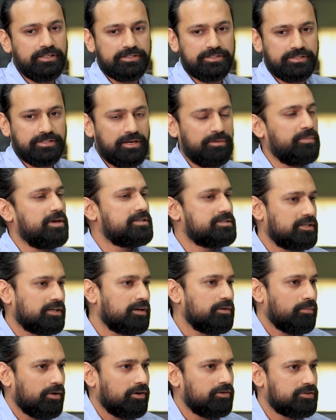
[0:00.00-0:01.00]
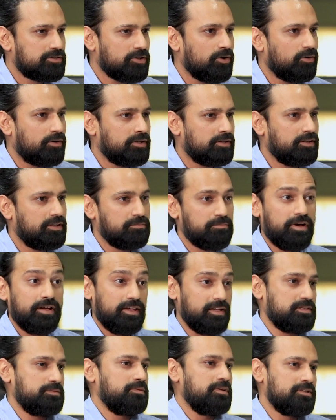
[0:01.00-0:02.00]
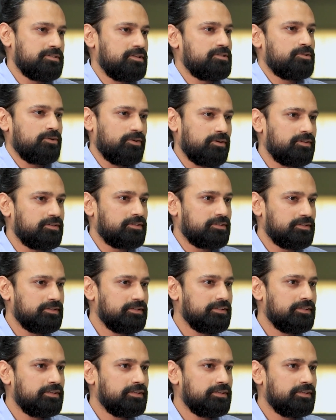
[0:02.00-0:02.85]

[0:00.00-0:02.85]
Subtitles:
is amazing about Sokrati and my experience at Sokrati.